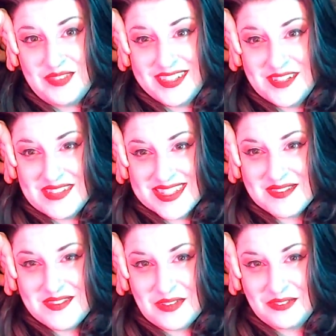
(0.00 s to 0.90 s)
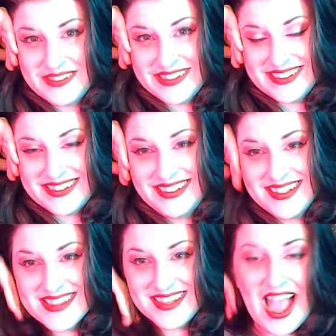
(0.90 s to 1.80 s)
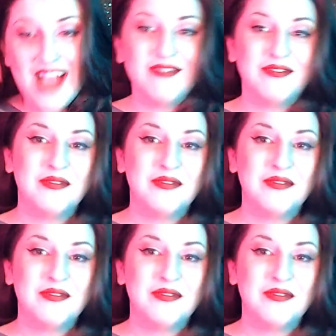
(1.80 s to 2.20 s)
and it makes me feel really good because I have,